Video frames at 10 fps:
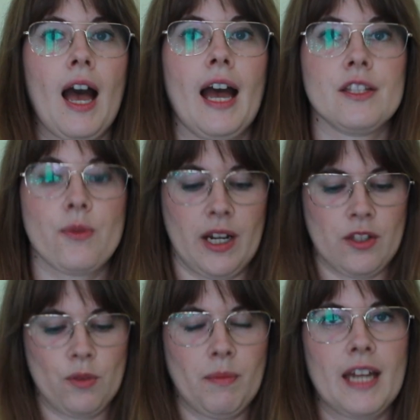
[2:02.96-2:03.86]
I try
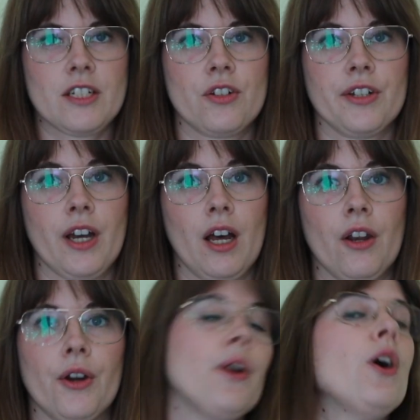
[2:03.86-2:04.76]
to match the
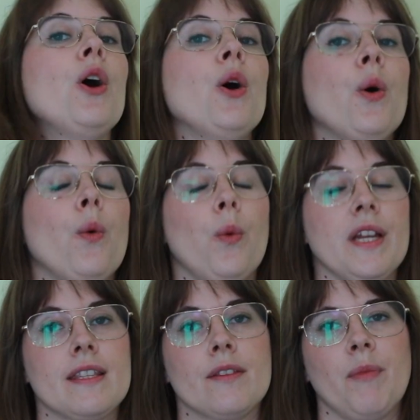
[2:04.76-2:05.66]
color
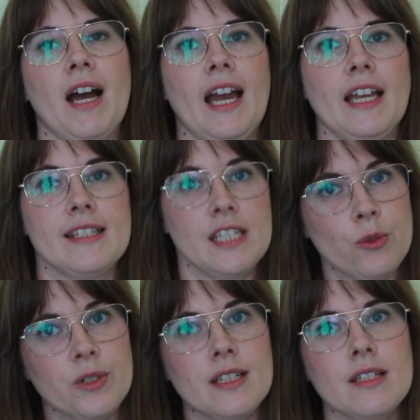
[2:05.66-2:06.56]
with my
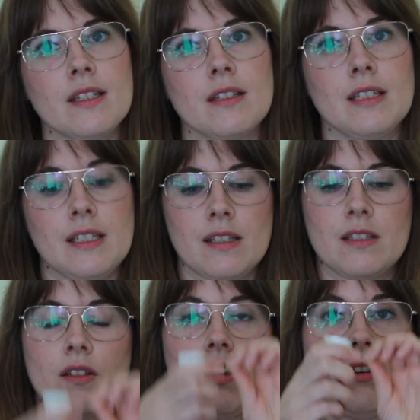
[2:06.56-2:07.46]
sequins. This
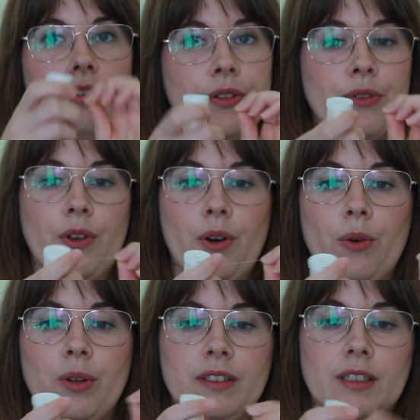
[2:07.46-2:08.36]
is
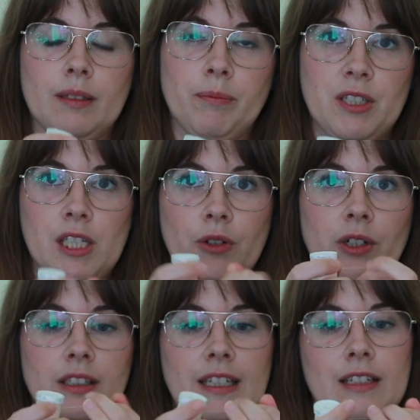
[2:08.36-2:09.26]
also the
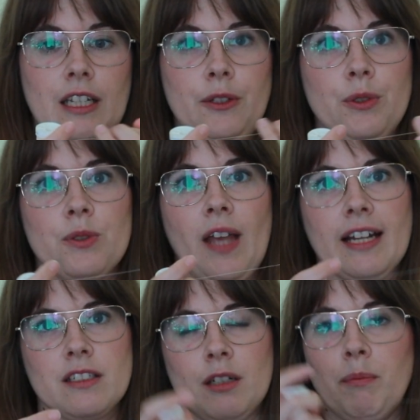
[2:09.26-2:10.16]
material that they use to
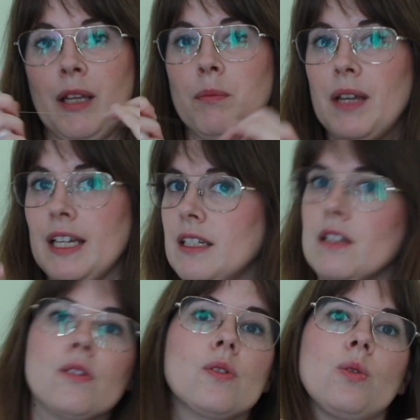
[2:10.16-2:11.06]
actually make bathing
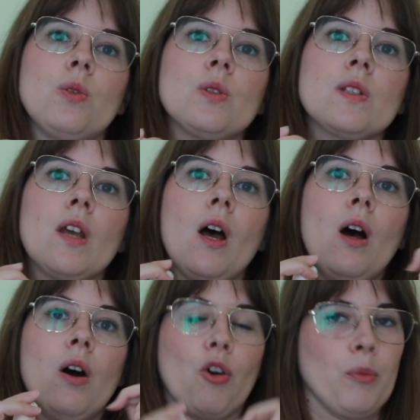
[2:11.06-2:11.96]
suits
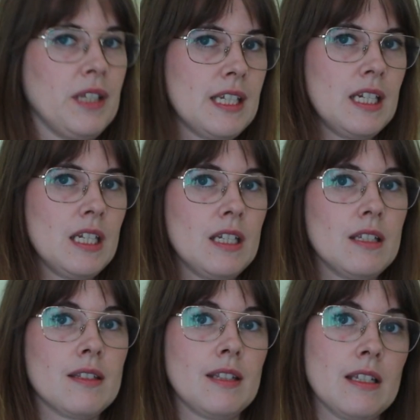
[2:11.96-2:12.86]
or
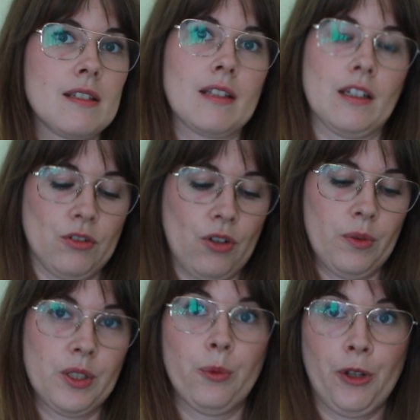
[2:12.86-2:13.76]
bikinis, things that go
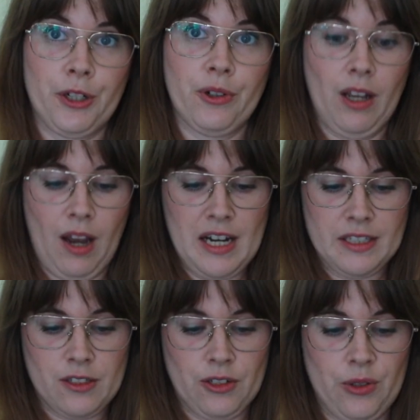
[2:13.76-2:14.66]
in the water a
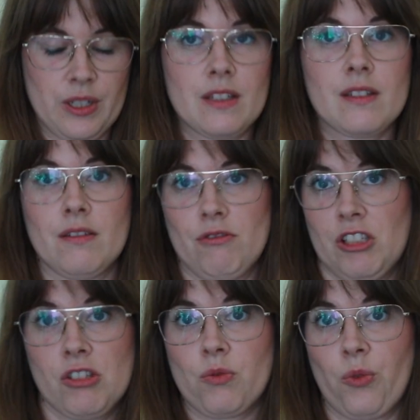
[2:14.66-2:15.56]
lot, so it's
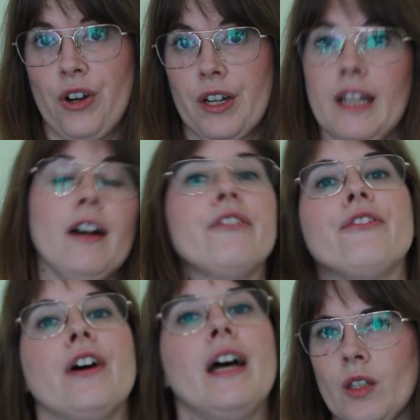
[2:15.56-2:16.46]
strong enough.
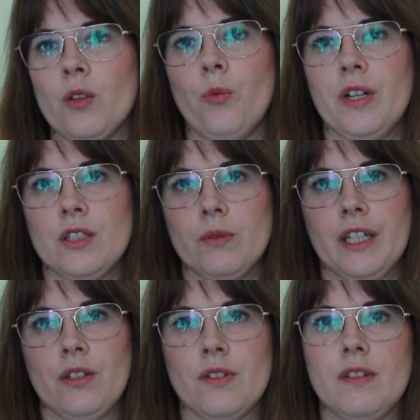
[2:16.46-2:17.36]
When do I
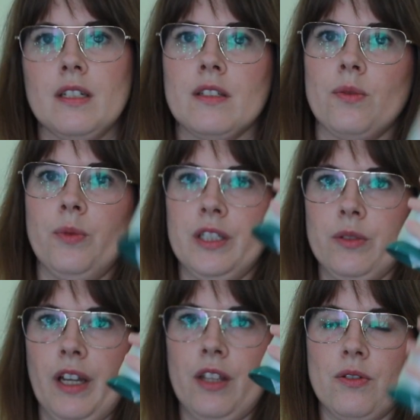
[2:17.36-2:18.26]
use this? When
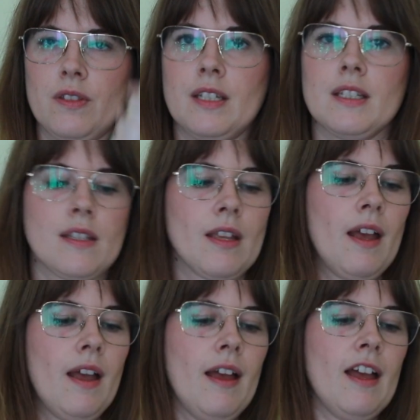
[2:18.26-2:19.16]
do I use this?
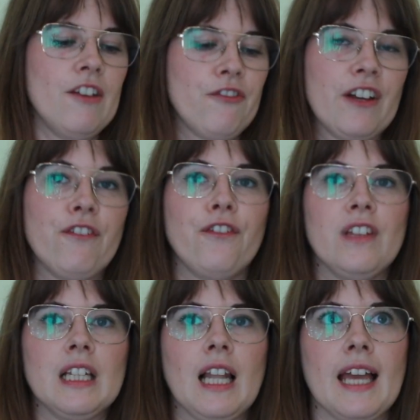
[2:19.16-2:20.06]
If I
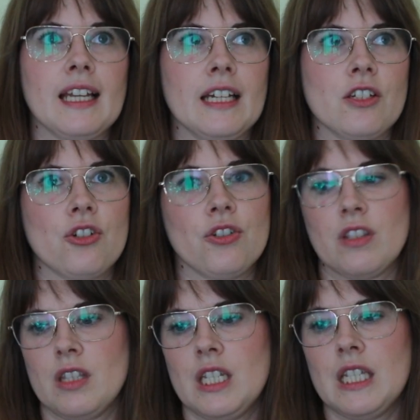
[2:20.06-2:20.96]
feel like I should
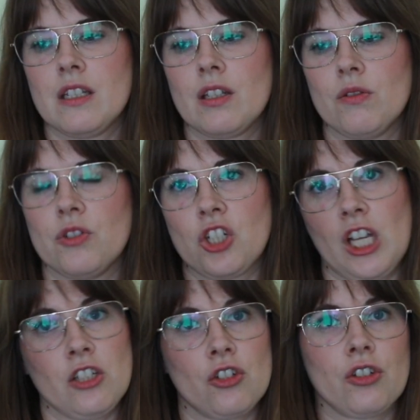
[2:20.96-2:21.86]
need to
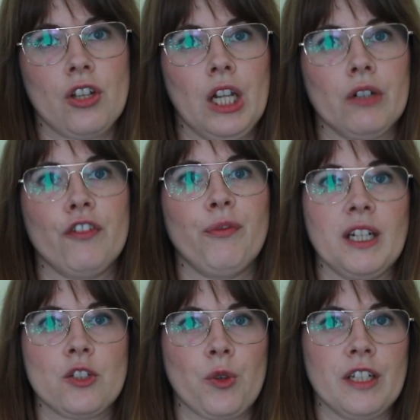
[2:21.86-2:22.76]
change the color of
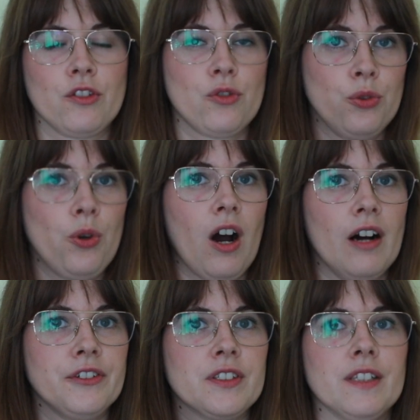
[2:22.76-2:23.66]
my thread too
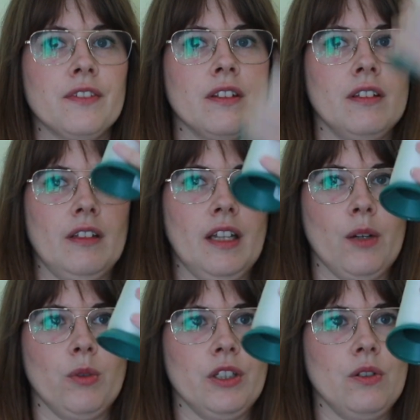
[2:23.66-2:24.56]
often, then I
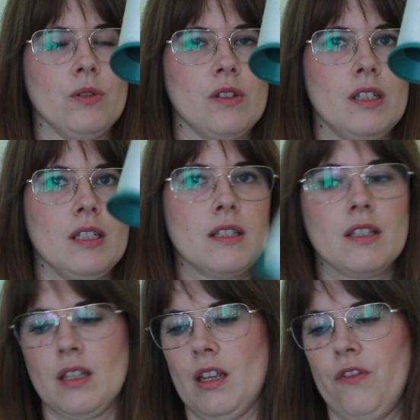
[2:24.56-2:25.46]
will use
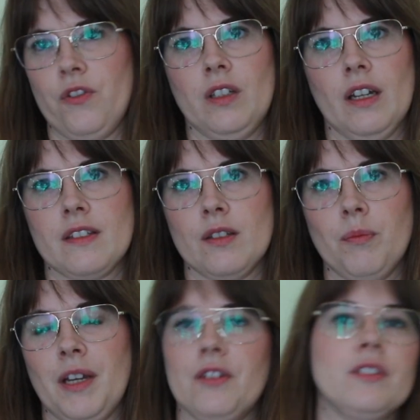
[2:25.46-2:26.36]
this. If it doesn't
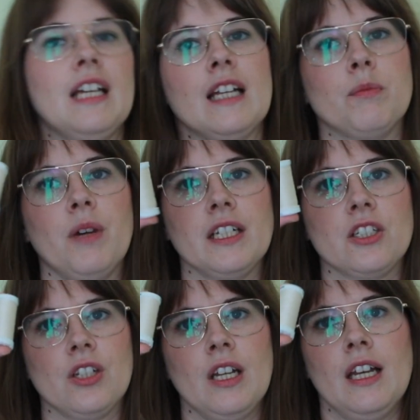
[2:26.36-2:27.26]
matter that
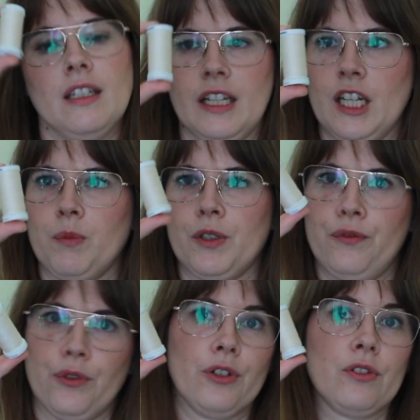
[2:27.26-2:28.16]
much, then I
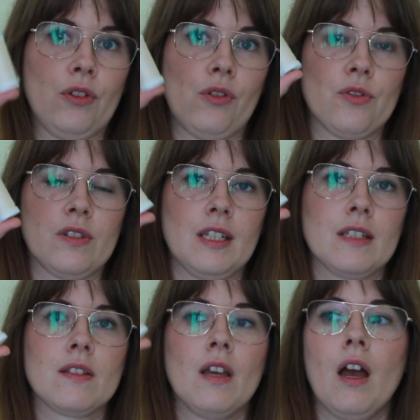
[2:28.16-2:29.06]
prefer to use this.